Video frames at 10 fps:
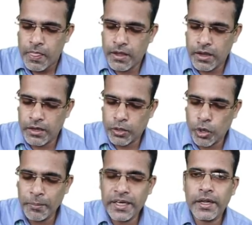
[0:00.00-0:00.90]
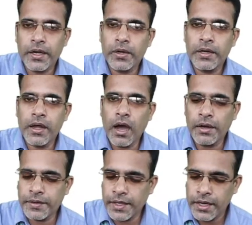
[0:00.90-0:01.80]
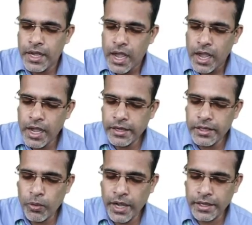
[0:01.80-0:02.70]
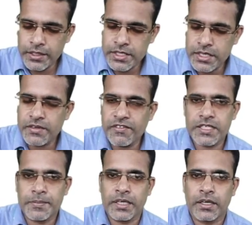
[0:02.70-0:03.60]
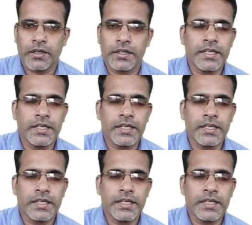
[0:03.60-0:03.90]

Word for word: the common carotid artery and the vagus nerve respectively.